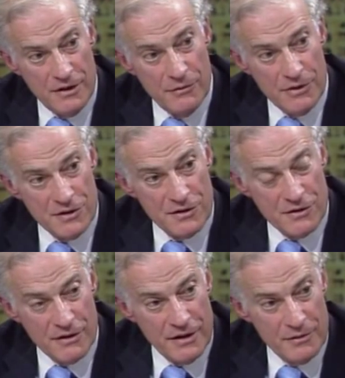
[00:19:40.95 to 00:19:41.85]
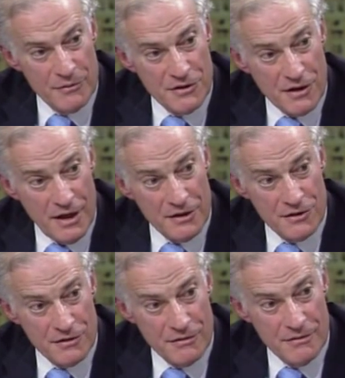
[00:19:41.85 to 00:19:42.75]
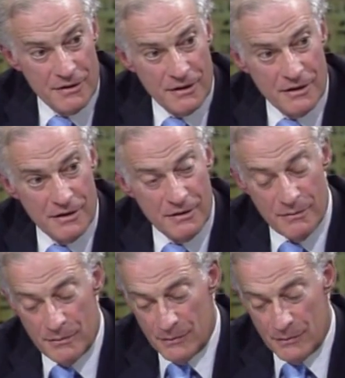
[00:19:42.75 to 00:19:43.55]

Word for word: U S attorney in Wisconsin, uh,